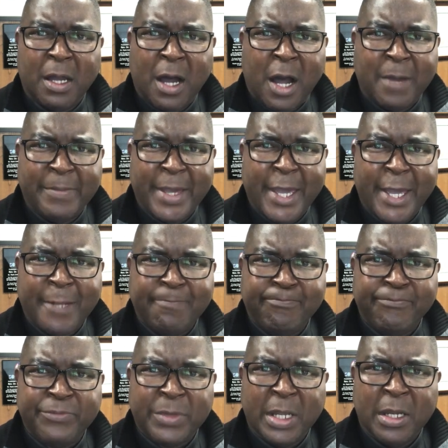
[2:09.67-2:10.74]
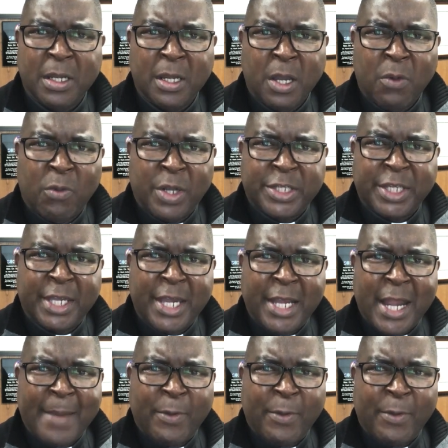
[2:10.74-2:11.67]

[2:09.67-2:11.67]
Amen. Once again,